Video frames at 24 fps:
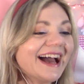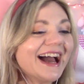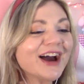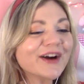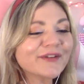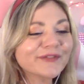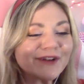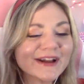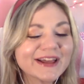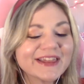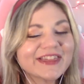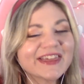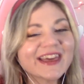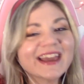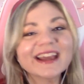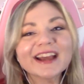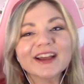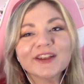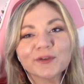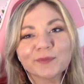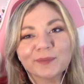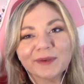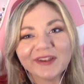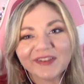everything
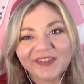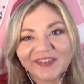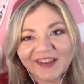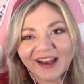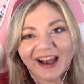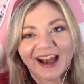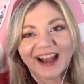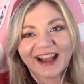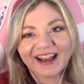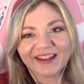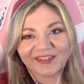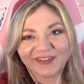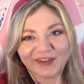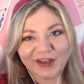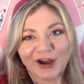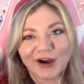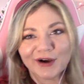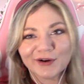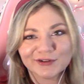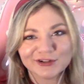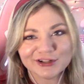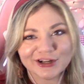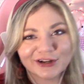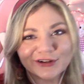is besides
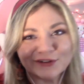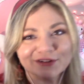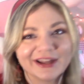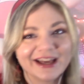Gojo.